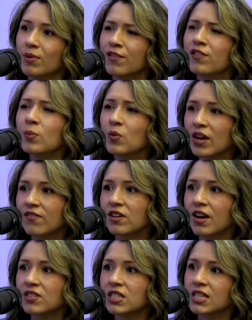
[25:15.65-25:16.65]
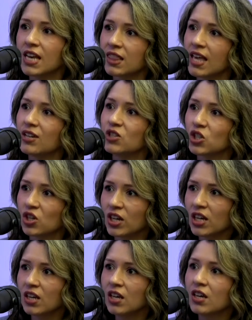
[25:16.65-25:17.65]
But if you're brave enough to take that
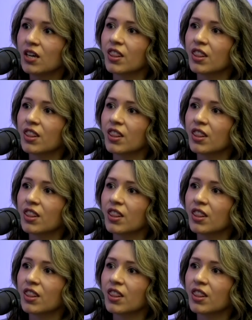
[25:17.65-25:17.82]
journey,